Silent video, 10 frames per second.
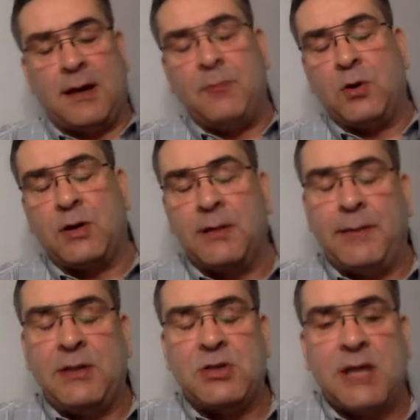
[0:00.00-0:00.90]
I'm not going to
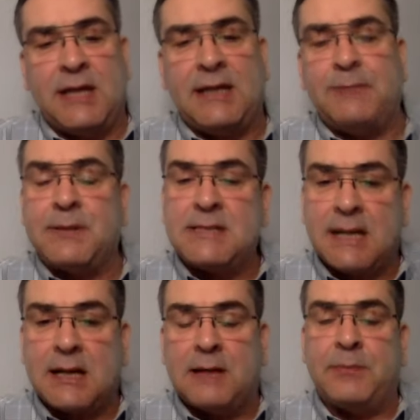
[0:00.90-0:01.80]
mention any in
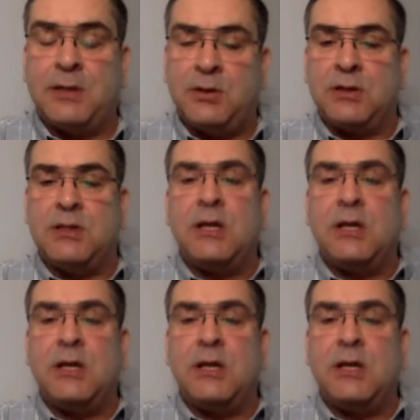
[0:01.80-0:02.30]
particular, but you can